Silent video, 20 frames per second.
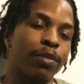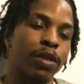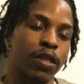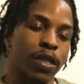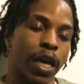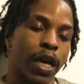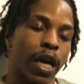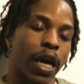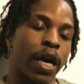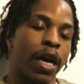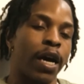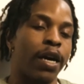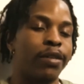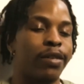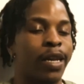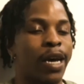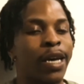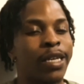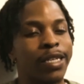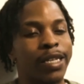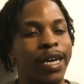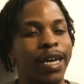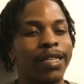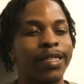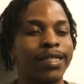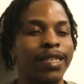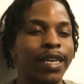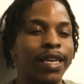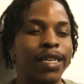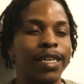It's like, now you
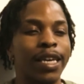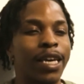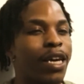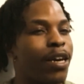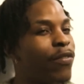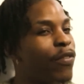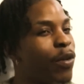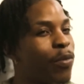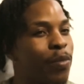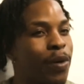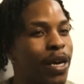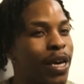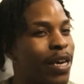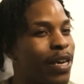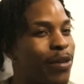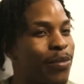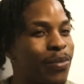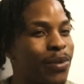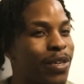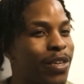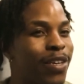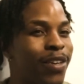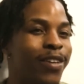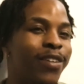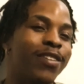got to take care of a baby.